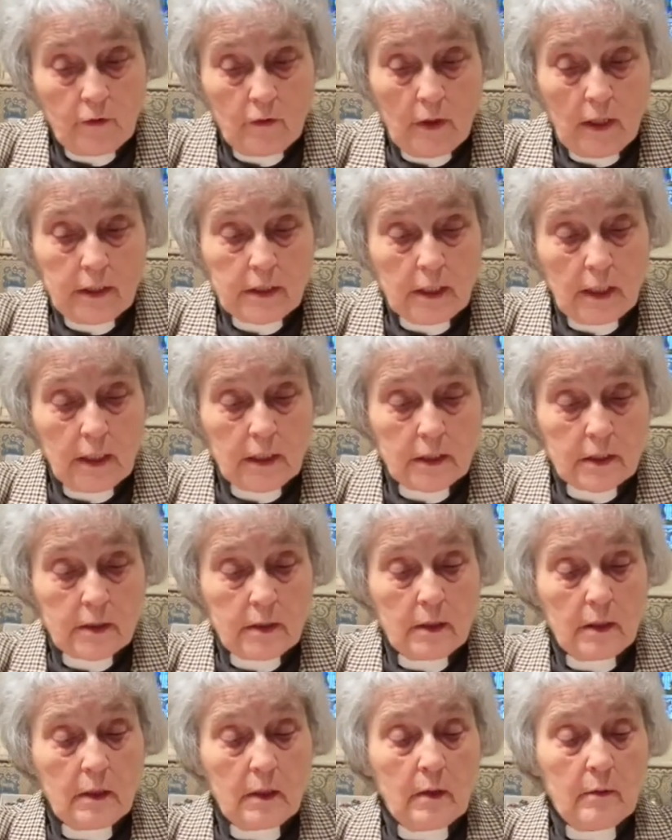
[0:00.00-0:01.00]
headaches,
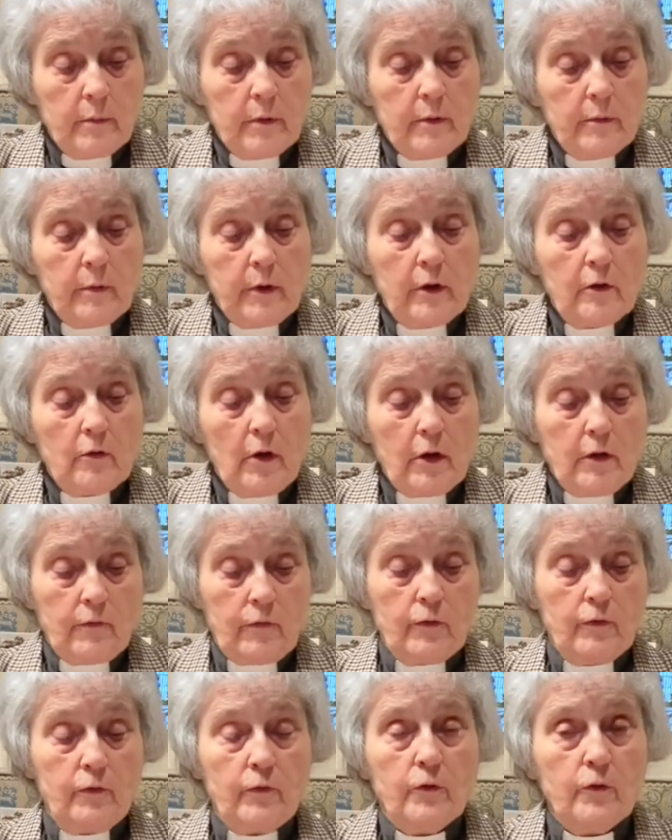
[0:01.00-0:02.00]
but we're grateful
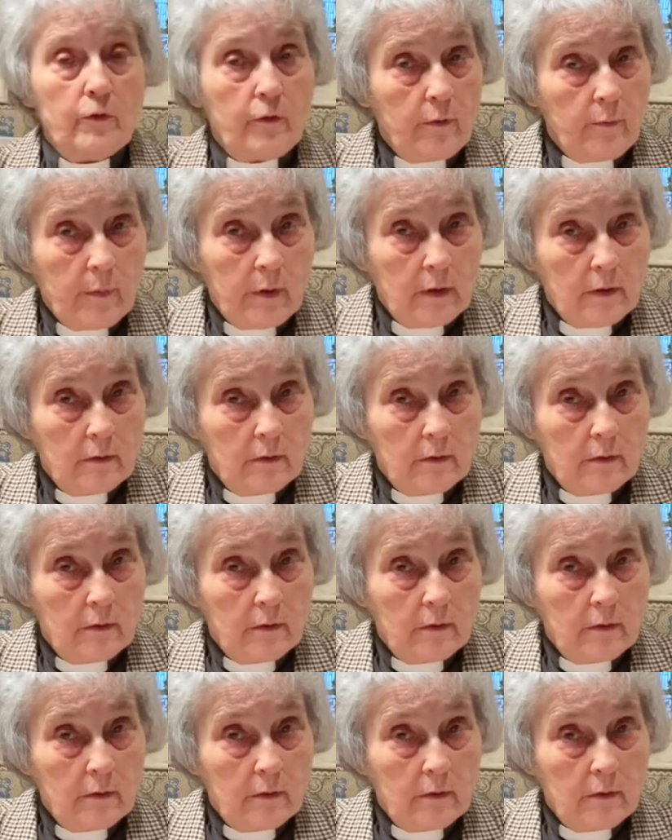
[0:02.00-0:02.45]
for them.